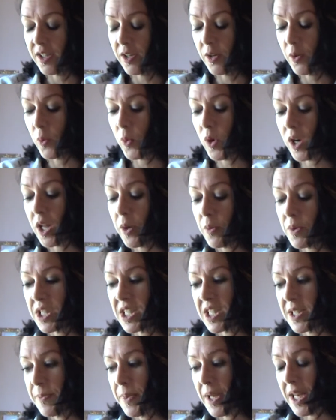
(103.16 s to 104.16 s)
when I was
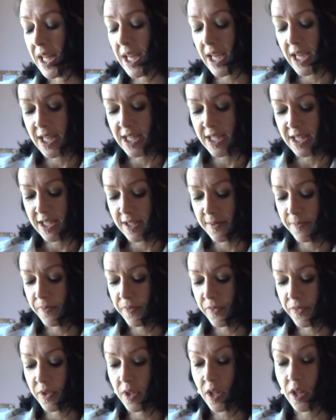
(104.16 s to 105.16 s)
spinning it,
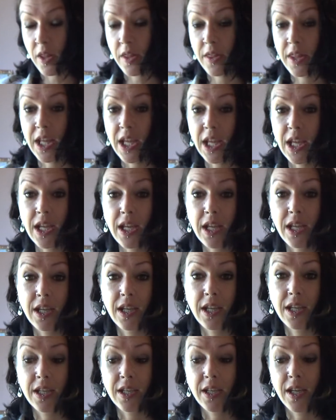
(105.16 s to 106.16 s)

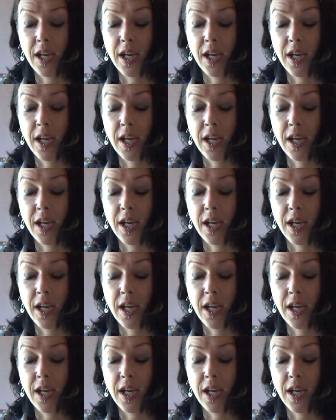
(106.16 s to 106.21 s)
the